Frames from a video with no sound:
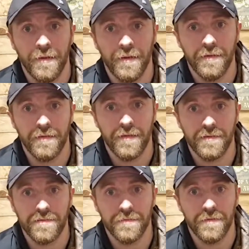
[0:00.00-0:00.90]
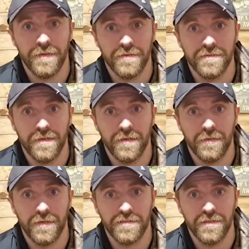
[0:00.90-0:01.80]
I need to Texas Roadhouse now.
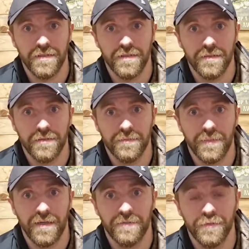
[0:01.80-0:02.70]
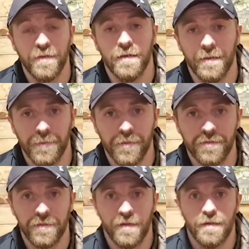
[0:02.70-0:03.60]
I'll watch later. Bye, everyone. I'm going
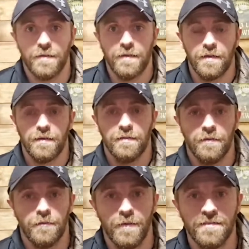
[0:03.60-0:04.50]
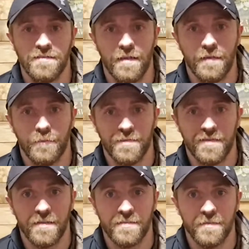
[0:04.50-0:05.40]
there on Wednesday,
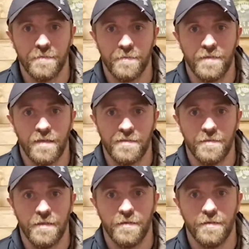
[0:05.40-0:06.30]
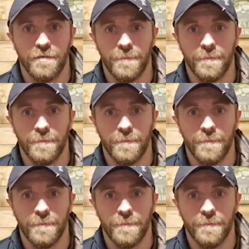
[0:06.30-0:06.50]
Wisconsin. We'll talk to you later.